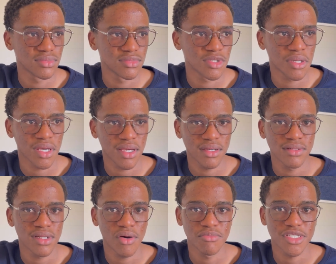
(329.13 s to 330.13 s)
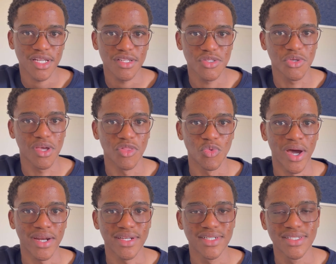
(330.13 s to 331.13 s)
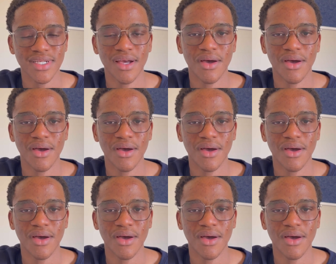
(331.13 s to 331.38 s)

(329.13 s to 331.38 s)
Okay, now I'm starting to get worried.